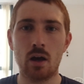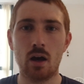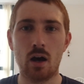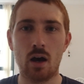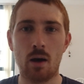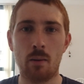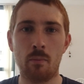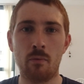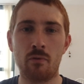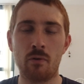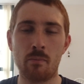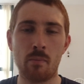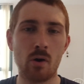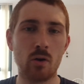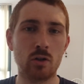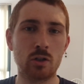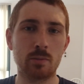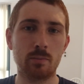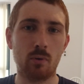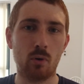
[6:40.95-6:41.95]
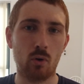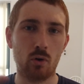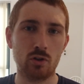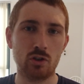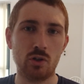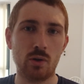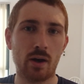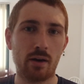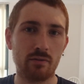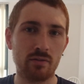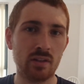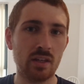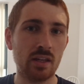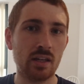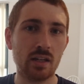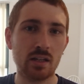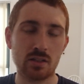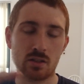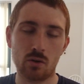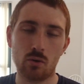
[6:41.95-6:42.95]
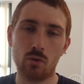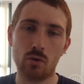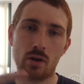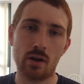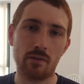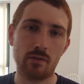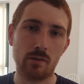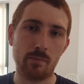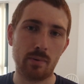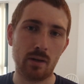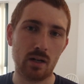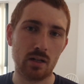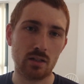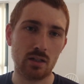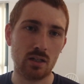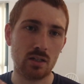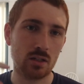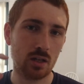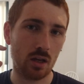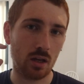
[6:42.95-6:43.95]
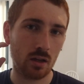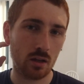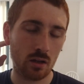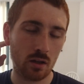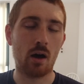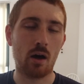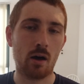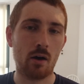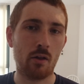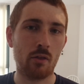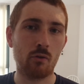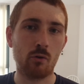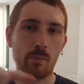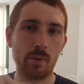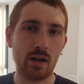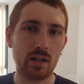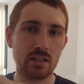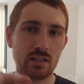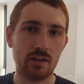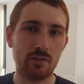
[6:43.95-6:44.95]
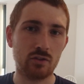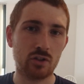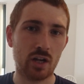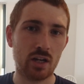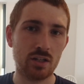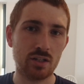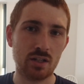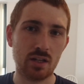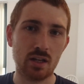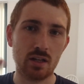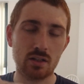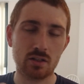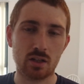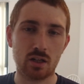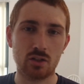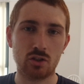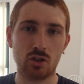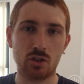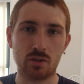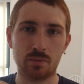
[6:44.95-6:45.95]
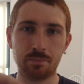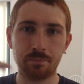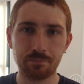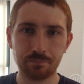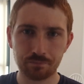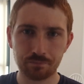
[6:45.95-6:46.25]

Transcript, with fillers: Um, for most sports, you have gears or you have the ability to, uh, other ability of changing it, such as